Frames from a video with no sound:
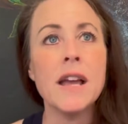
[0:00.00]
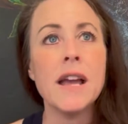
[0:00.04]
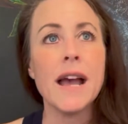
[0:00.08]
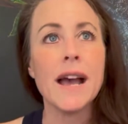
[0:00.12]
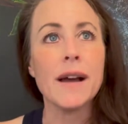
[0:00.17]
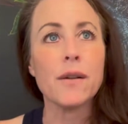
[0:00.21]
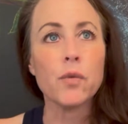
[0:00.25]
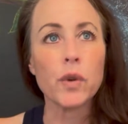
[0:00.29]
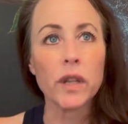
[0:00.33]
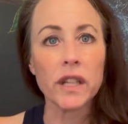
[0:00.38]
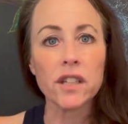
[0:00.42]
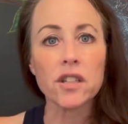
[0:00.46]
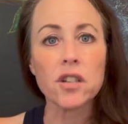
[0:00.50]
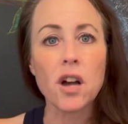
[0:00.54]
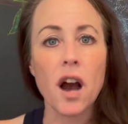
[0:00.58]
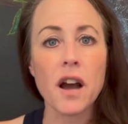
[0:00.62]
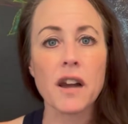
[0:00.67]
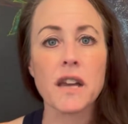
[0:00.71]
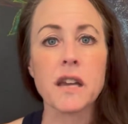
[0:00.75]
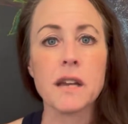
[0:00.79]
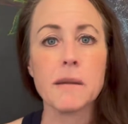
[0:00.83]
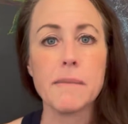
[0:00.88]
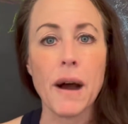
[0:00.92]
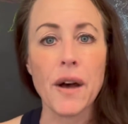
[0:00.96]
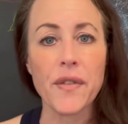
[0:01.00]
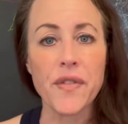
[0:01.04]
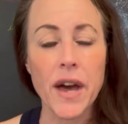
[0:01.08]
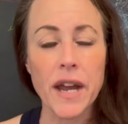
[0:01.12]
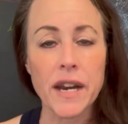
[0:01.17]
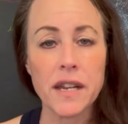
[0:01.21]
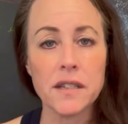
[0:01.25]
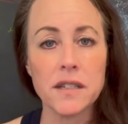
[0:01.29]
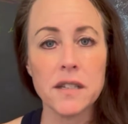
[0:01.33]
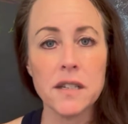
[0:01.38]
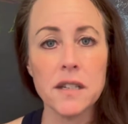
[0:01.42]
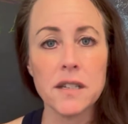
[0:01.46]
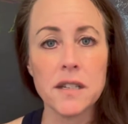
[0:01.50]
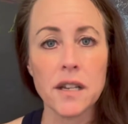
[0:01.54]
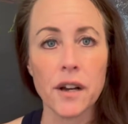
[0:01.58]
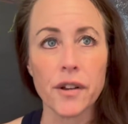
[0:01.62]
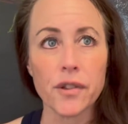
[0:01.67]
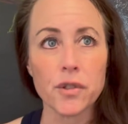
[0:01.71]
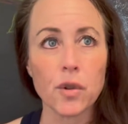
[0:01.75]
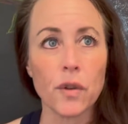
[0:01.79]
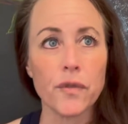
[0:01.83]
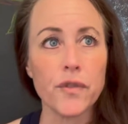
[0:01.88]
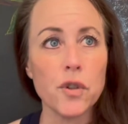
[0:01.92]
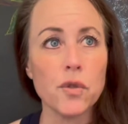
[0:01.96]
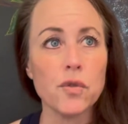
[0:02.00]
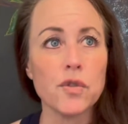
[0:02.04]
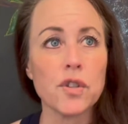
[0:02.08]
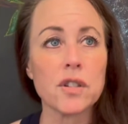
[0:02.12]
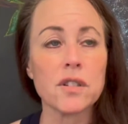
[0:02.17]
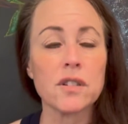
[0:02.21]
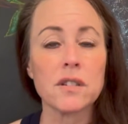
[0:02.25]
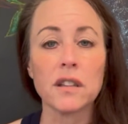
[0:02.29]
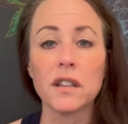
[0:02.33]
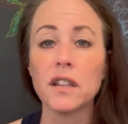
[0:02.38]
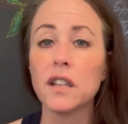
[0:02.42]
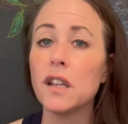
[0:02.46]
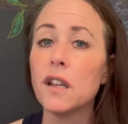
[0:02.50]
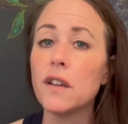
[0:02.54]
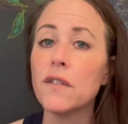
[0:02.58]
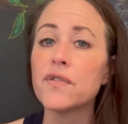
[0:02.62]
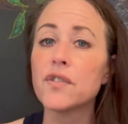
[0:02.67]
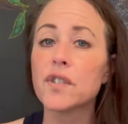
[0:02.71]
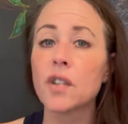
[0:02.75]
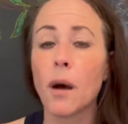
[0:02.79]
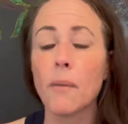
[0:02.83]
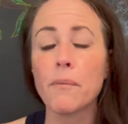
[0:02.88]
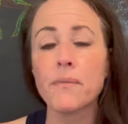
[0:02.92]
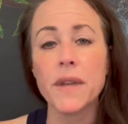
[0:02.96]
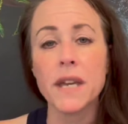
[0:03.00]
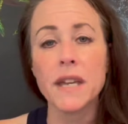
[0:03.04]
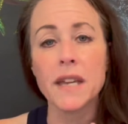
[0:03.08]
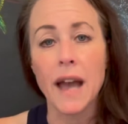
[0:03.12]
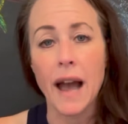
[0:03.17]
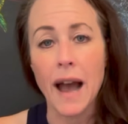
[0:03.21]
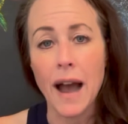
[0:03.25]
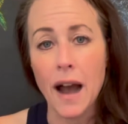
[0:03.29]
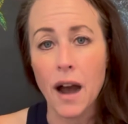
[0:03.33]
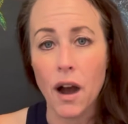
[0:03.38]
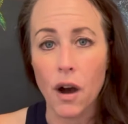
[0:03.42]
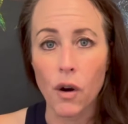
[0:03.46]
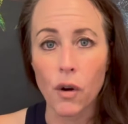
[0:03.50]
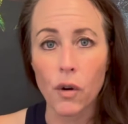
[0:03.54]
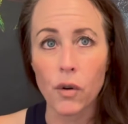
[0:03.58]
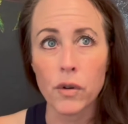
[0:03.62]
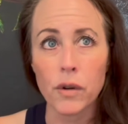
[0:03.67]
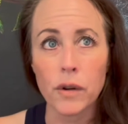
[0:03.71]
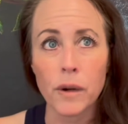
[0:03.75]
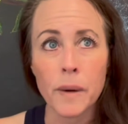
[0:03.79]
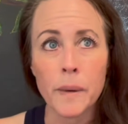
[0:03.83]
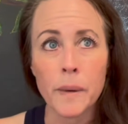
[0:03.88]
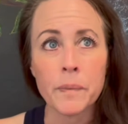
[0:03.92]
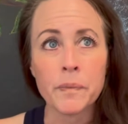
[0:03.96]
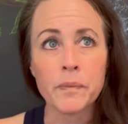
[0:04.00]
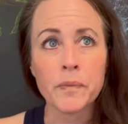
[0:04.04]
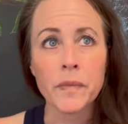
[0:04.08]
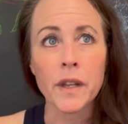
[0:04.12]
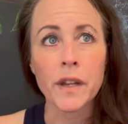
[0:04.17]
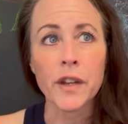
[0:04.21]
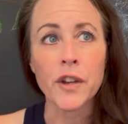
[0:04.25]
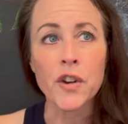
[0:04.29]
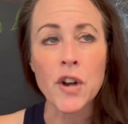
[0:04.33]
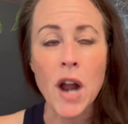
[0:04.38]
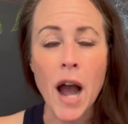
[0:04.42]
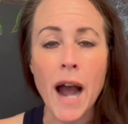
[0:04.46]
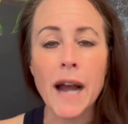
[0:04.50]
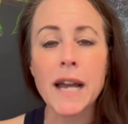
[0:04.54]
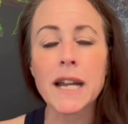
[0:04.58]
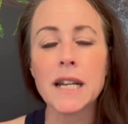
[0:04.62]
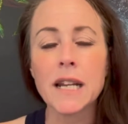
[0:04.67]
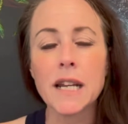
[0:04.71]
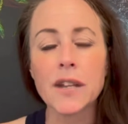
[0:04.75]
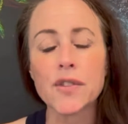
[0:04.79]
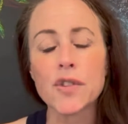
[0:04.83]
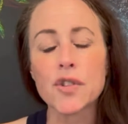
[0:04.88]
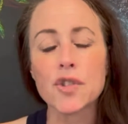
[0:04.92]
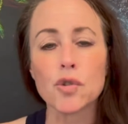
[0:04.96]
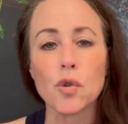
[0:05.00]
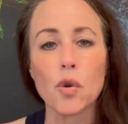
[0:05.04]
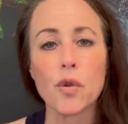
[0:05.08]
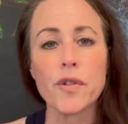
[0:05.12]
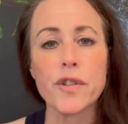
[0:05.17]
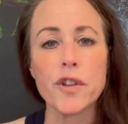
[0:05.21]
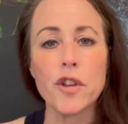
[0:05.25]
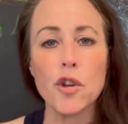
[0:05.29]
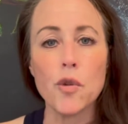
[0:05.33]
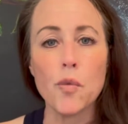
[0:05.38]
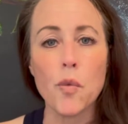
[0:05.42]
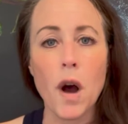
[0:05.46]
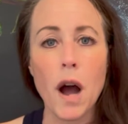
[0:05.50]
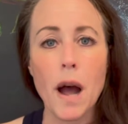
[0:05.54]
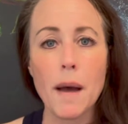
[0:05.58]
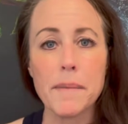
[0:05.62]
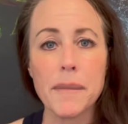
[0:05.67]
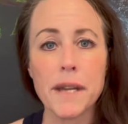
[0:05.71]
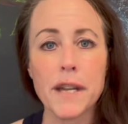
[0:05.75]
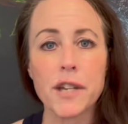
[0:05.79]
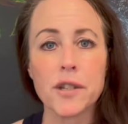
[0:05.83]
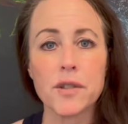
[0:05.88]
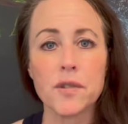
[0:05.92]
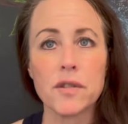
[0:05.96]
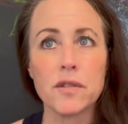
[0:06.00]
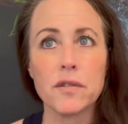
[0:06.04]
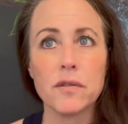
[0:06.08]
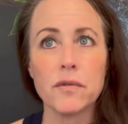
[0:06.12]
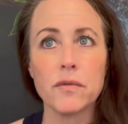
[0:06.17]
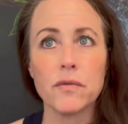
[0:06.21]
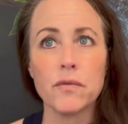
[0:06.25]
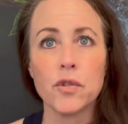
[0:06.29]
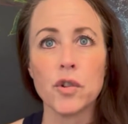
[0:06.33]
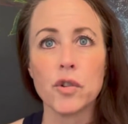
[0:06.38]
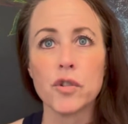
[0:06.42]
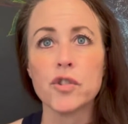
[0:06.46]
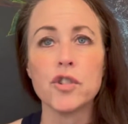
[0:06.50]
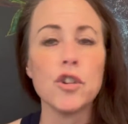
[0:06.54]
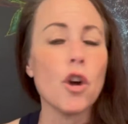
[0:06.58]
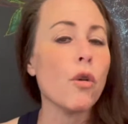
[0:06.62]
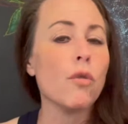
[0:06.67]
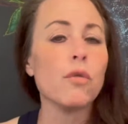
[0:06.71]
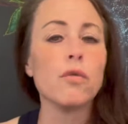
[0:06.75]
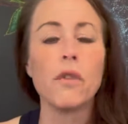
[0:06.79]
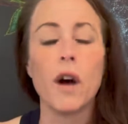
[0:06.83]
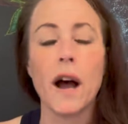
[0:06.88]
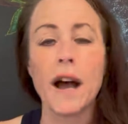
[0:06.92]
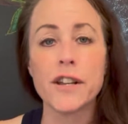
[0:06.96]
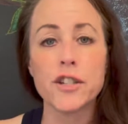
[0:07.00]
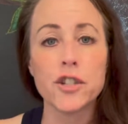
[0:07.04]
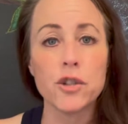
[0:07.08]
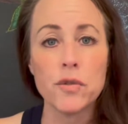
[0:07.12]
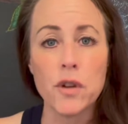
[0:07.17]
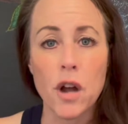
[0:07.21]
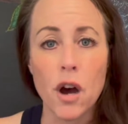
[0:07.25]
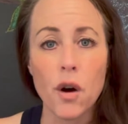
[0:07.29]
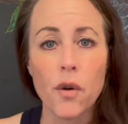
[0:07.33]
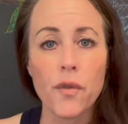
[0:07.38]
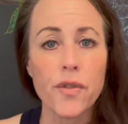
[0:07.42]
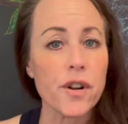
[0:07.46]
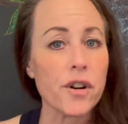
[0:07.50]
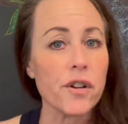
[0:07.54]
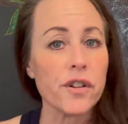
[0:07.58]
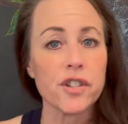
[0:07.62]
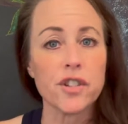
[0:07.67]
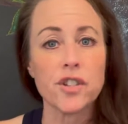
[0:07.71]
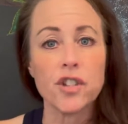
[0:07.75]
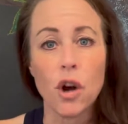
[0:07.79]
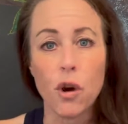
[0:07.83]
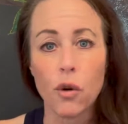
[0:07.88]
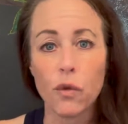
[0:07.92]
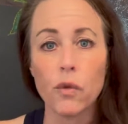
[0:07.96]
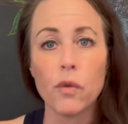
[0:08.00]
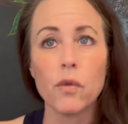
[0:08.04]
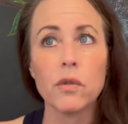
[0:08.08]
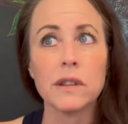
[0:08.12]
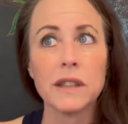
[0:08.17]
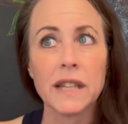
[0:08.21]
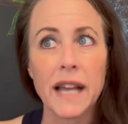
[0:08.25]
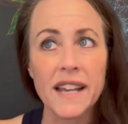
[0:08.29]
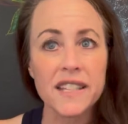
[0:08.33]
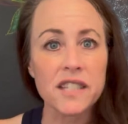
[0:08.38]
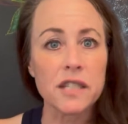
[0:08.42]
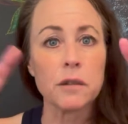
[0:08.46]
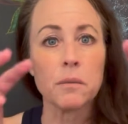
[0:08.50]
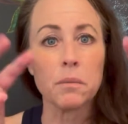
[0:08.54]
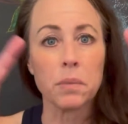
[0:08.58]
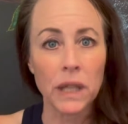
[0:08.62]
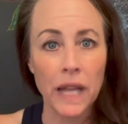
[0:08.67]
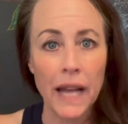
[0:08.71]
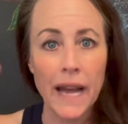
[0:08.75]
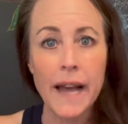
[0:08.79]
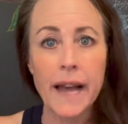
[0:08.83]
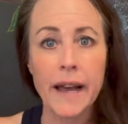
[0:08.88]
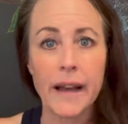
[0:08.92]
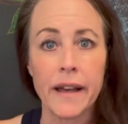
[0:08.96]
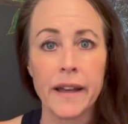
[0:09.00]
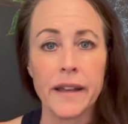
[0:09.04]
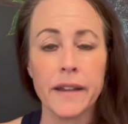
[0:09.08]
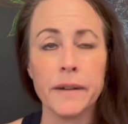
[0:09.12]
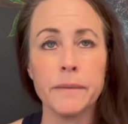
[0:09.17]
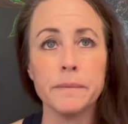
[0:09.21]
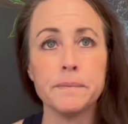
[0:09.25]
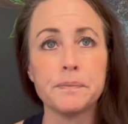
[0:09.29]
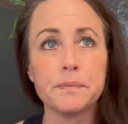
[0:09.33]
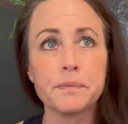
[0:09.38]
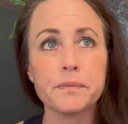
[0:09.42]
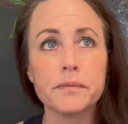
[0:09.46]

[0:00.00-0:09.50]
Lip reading: And really talking about that in detail. So if you just leave something out, you're not going to get the score that you want, because there's no, as you know, there is no lesson plan.